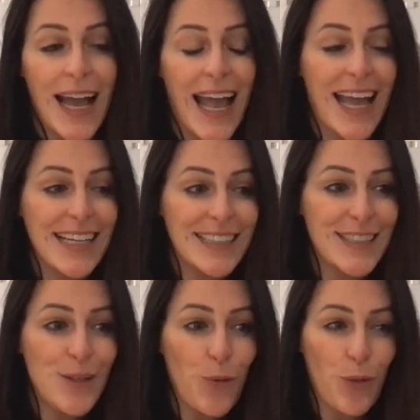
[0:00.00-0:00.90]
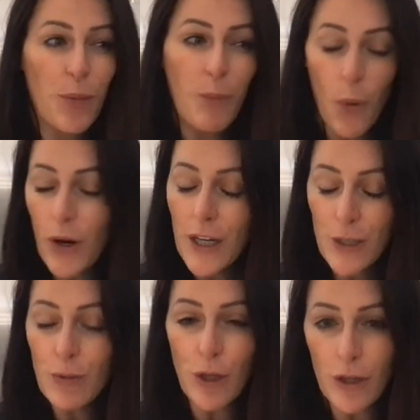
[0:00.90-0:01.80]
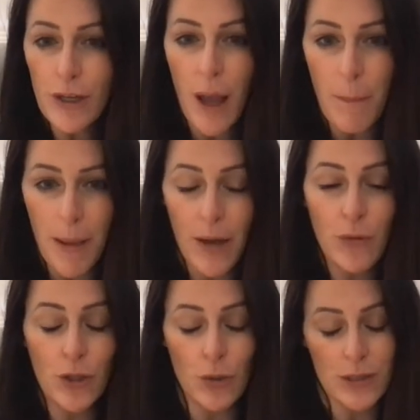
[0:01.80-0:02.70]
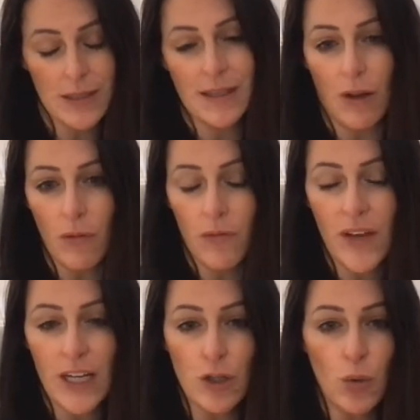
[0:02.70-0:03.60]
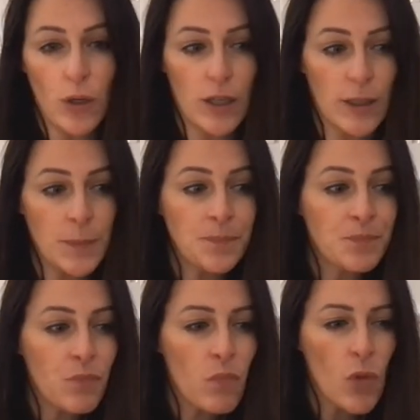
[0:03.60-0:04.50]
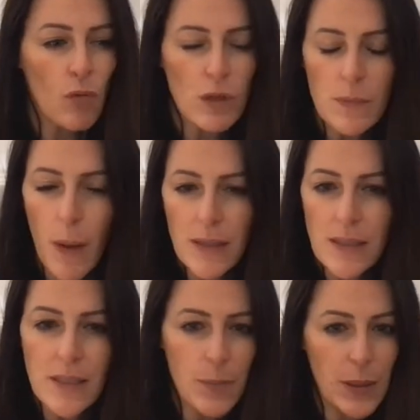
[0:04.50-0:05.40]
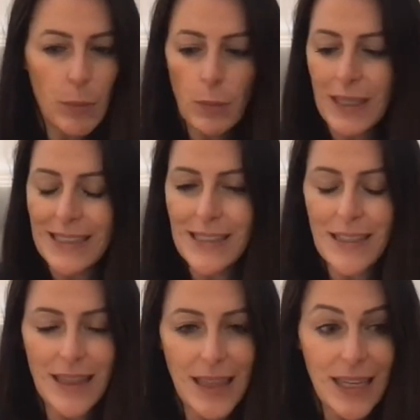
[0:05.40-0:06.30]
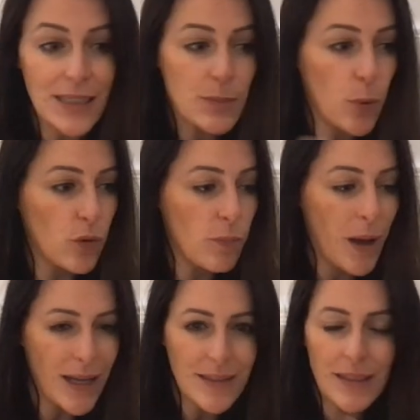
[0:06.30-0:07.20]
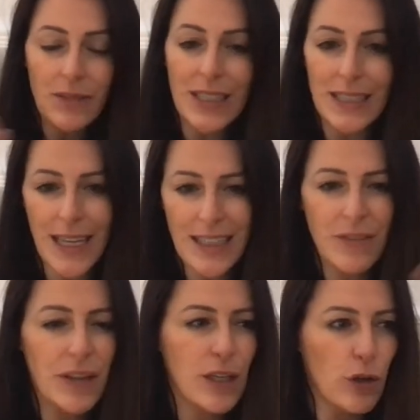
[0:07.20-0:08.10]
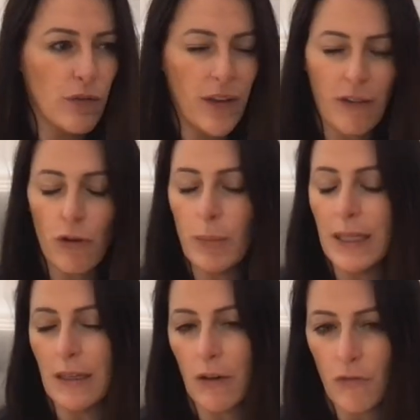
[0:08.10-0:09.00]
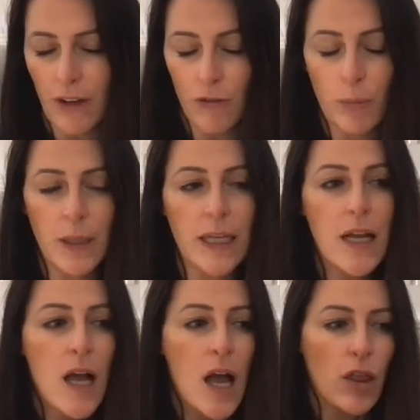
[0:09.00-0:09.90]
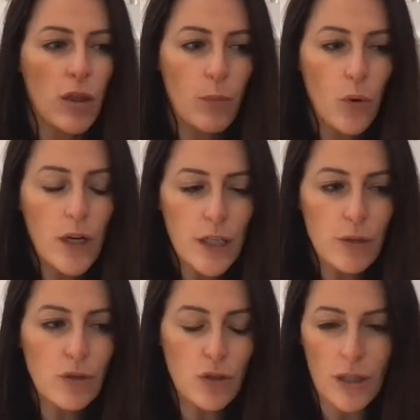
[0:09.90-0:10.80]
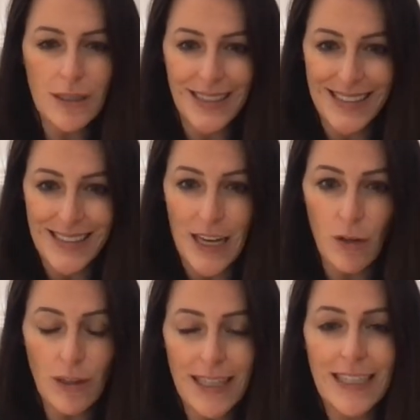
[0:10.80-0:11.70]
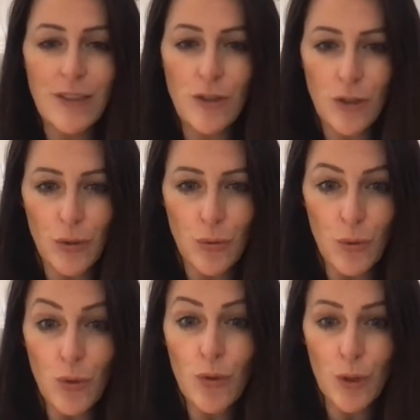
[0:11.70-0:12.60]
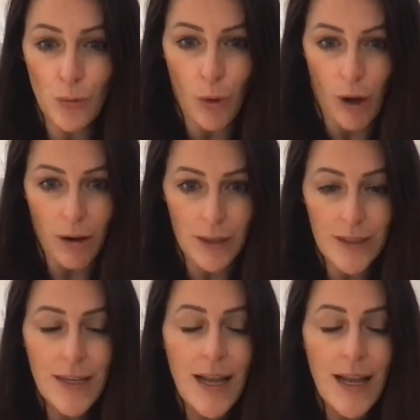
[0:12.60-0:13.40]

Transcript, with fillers: And the more you learn about yourself and your responses to people, places, and things, both positively and negatively, or favorably and unfavorably, the more you start to settle into who you are